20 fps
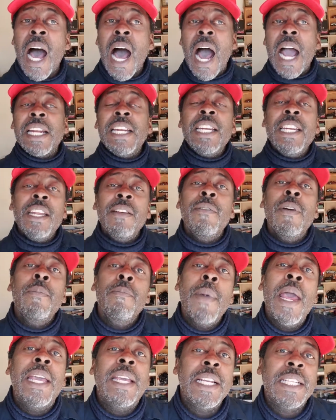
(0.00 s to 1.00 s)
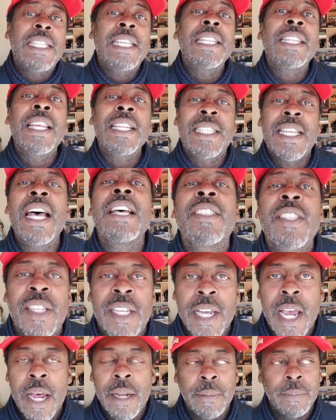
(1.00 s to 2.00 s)
I didn't even make it to the desk
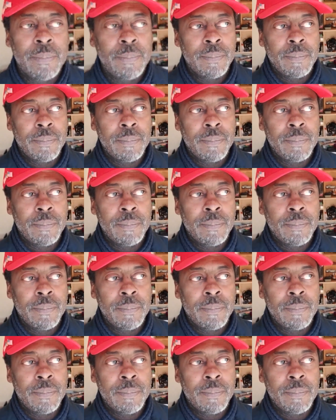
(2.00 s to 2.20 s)
yet.